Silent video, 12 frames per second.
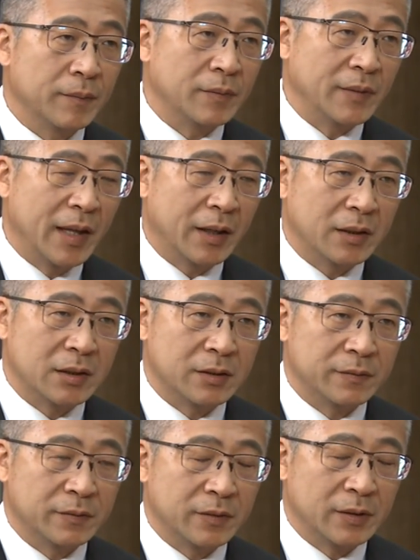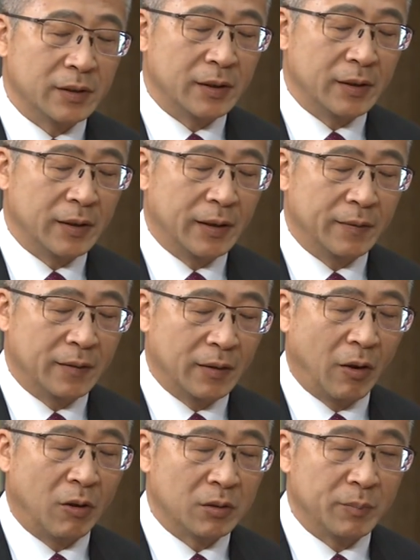negative uh, and the
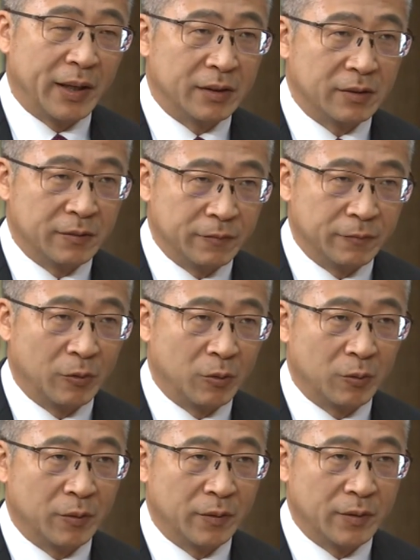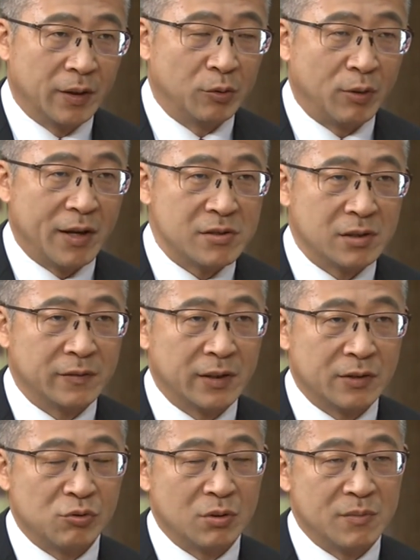hotbed for the rise of
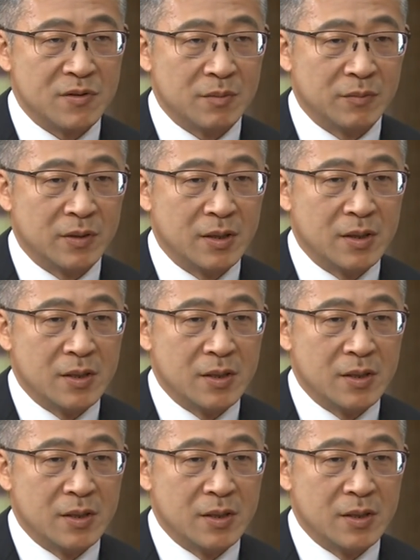extremism